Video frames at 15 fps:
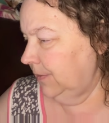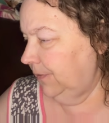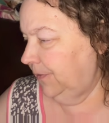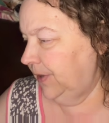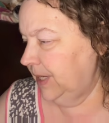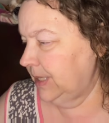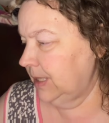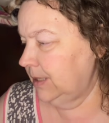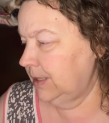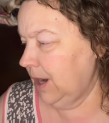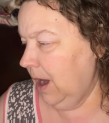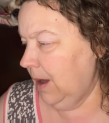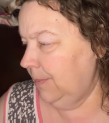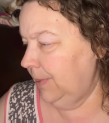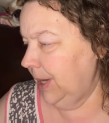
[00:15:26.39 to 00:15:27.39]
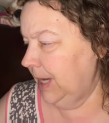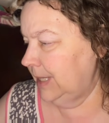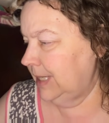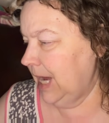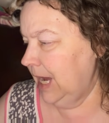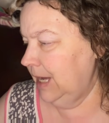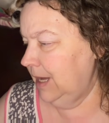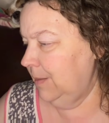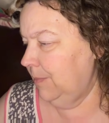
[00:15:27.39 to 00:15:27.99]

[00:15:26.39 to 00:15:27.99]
Fizz atop, a tangy